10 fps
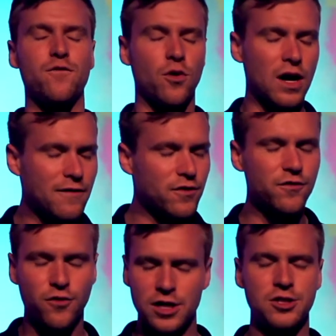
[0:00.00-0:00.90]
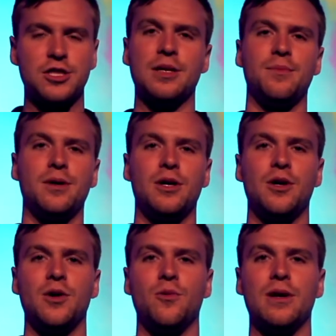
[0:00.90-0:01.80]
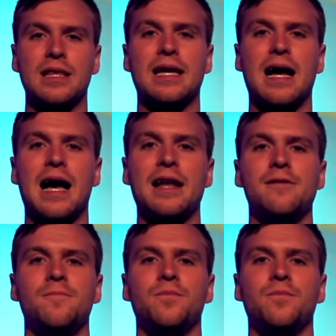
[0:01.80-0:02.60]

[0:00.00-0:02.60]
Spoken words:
forever friendship with God,